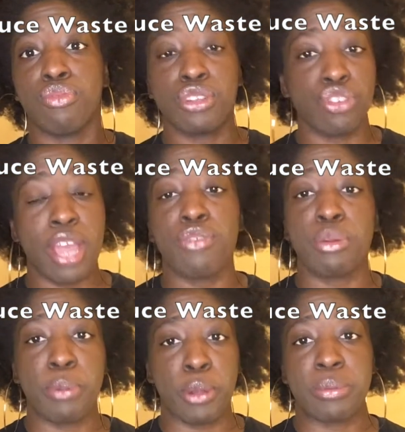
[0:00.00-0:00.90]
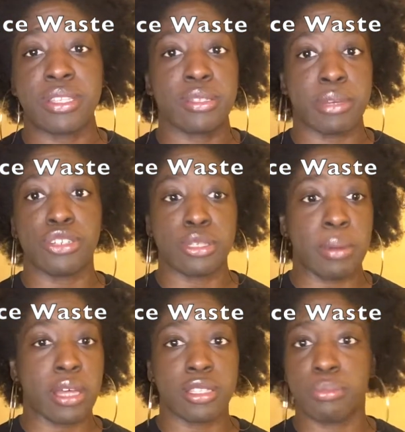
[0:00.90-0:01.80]
Try to repurpose as much as
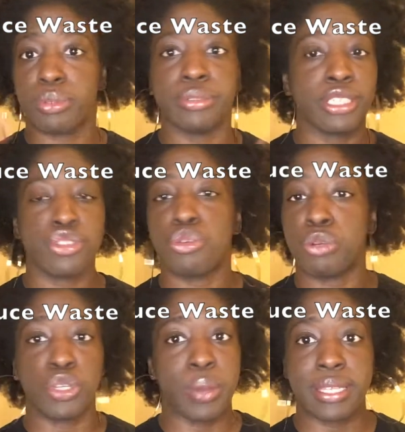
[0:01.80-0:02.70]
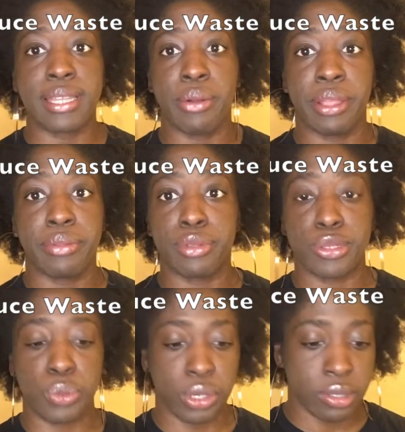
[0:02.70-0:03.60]
possible. There's too much waste out here in
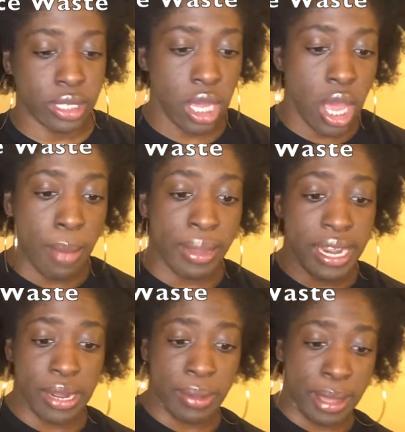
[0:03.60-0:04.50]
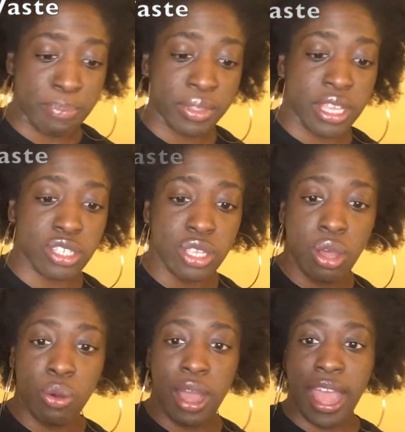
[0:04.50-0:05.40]
this world. But anyway,
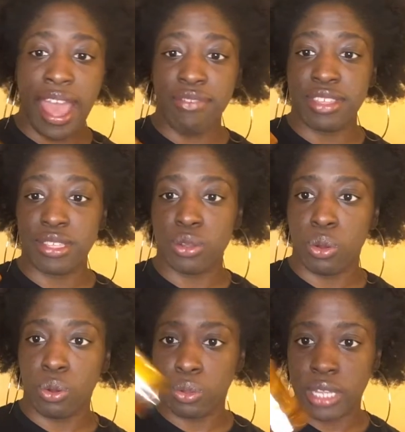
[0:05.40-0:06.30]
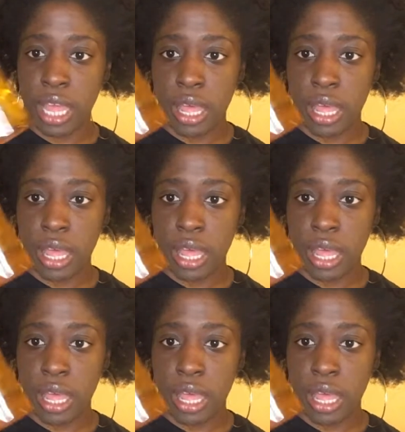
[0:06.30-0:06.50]
so I have this old